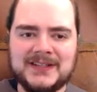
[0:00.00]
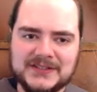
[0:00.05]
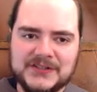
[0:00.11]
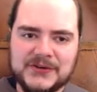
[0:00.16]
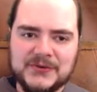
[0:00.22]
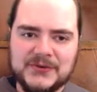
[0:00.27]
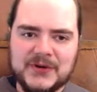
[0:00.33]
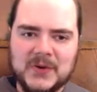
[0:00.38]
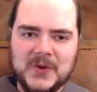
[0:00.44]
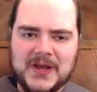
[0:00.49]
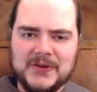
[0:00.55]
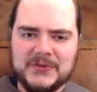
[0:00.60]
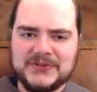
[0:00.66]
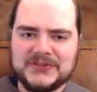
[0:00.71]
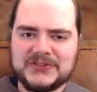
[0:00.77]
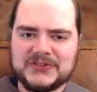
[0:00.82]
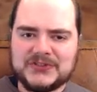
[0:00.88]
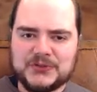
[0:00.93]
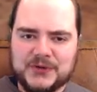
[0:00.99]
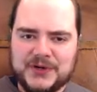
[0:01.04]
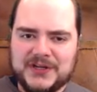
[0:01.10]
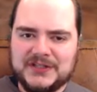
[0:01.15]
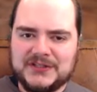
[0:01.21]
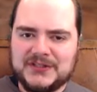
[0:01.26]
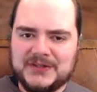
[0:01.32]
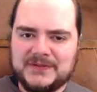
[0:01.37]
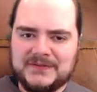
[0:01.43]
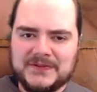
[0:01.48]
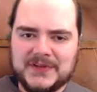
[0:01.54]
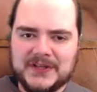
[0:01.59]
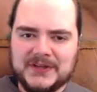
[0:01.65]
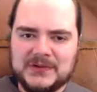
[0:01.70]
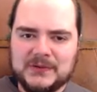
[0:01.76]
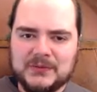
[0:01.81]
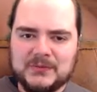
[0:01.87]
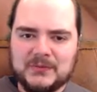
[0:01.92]
Do you know how strange it
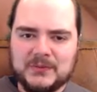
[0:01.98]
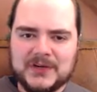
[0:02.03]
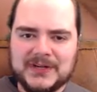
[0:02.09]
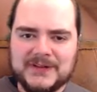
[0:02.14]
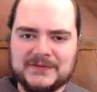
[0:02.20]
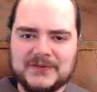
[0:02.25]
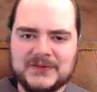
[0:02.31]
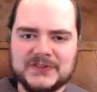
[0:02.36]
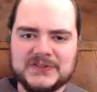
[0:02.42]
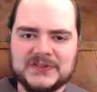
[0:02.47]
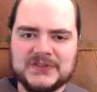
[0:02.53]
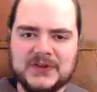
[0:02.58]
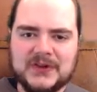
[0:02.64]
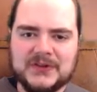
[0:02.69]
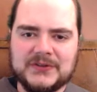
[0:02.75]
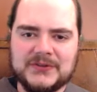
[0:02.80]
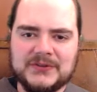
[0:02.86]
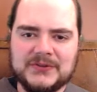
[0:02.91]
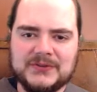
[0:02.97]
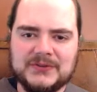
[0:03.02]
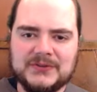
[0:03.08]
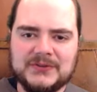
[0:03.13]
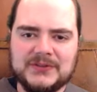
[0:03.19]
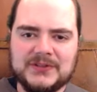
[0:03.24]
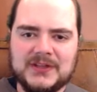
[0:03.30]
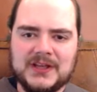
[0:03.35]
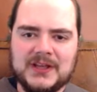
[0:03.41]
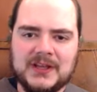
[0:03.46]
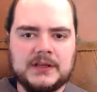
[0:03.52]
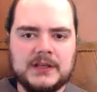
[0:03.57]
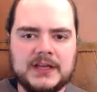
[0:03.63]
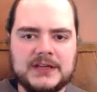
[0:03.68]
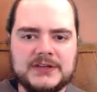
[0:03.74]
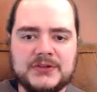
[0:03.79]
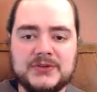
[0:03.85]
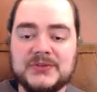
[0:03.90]
felt when I first saw you?
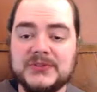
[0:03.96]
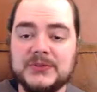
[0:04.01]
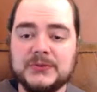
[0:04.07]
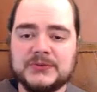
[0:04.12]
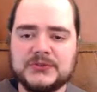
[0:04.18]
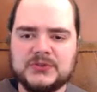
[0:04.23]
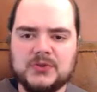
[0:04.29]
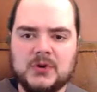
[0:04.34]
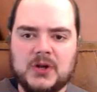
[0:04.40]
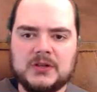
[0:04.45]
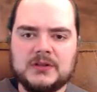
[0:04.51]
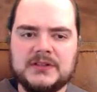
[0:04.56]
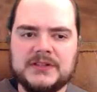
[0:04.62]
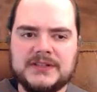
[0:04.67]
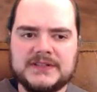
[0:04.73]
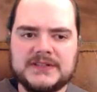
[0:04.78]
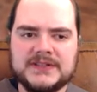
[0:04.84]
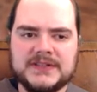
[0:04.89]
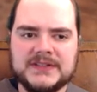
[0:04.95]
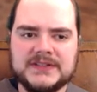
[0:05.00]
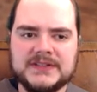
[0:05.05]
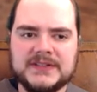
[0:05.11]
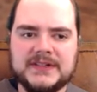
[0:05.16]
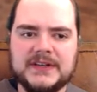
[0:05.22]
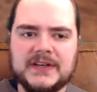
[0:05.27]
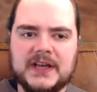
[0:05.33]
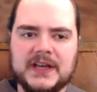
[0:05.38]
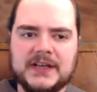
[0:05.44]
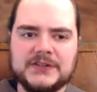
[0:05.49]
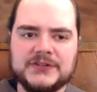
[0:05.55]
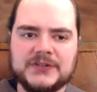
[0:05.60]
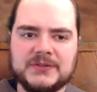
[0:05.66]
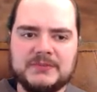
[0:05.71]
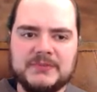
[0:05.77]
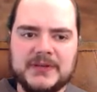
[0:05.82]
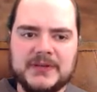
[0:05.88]
And you so strongly insisted I
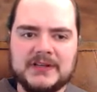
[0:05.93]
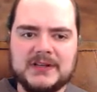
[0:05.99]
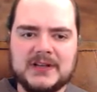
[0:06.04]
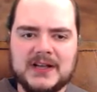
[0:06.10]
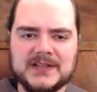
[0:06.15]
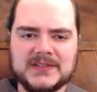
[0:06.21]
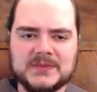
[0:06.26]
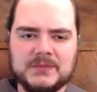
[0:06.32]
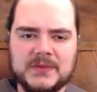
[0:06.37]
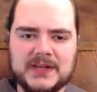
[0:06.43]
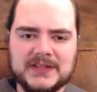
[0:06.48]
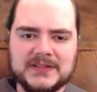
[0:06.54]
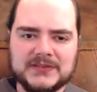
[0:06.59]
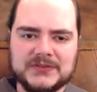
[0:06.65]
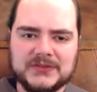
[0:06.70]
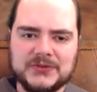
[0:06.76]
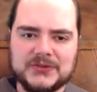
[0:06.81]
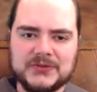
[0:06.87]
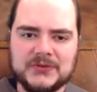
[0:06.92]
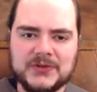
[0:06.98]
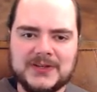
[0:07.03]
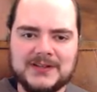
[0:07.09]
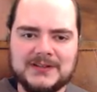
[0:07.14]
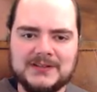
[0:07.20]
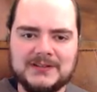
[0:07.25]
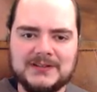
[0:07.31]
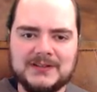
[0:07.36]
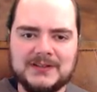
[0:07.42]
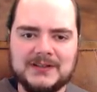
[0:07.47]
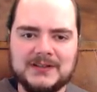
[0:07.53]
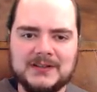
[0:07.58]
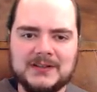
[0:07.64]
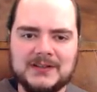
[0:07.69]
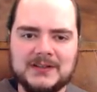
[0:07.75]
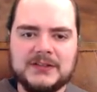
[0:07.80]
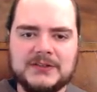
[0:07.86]
should pick cosmetic surgery?
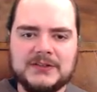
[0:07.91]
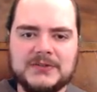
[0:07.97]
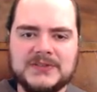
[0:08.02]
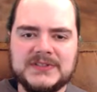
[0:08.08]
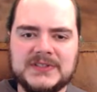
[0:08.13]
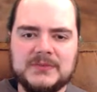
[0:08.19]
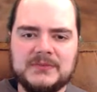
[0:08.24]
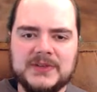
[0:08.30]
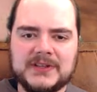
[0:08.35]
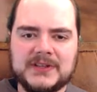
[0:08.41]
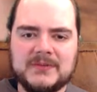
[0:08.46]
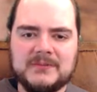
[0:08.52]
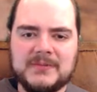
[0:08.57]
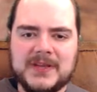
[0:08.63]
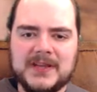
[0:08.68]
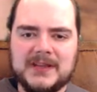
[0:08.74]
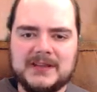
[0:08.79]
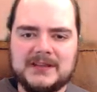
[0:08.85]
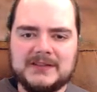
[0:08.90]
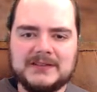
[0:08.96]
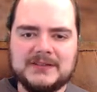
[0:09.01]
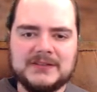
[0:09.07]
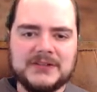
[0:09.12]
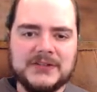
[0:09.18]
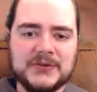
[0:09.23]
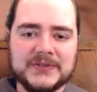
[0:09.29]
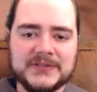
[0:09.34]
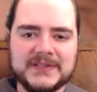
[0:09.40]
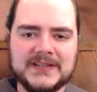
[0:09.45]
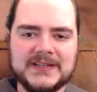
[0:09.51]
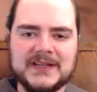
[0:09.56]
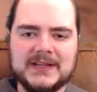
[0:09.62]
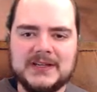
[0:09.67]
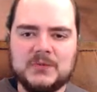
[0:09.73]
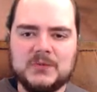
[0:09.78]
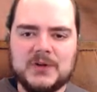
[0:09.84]
You seem like a man used to
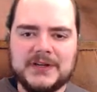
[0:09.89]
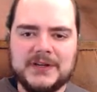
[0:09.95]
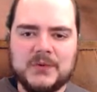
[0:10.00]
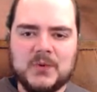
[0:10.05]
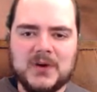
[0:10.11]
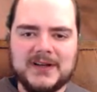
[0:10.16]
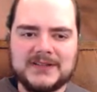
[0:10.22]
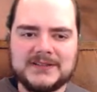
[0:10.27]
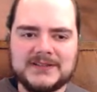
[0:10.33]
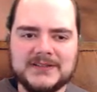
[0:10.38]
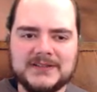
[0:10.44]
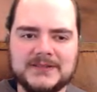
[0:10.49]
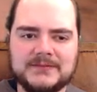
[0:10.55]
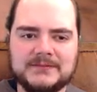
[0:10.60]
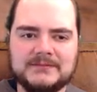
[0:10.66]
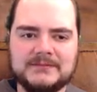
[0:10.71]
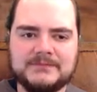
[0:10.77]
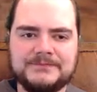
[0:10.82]
getting what he wants.